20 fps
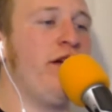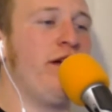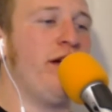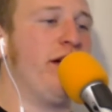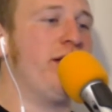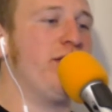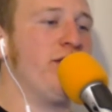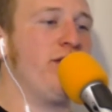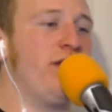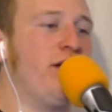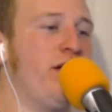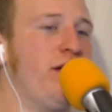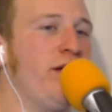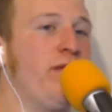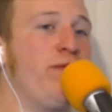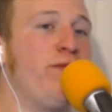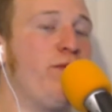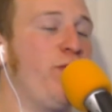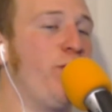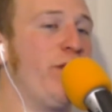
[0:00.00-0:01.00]
and uh,
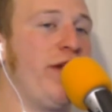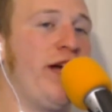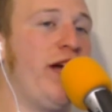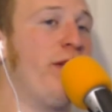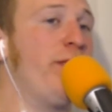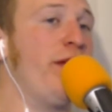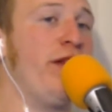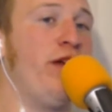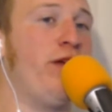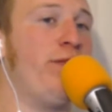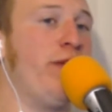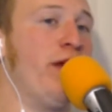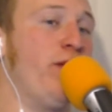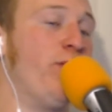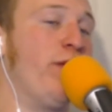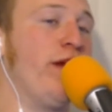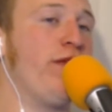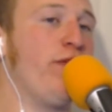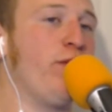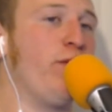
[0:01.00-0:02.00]
more than happy to help you in
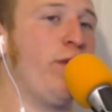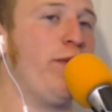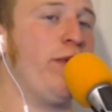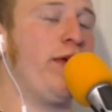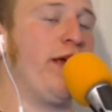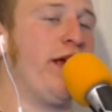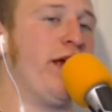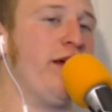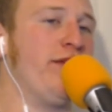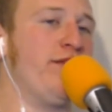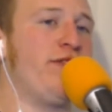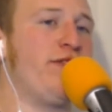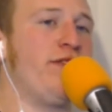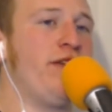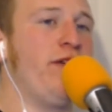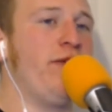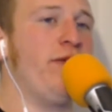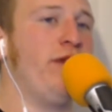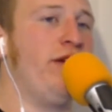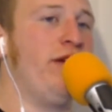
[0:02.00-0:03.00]
whatever way we can.
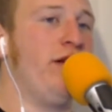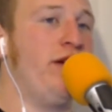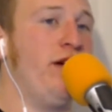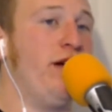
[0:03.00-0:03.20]
So uh,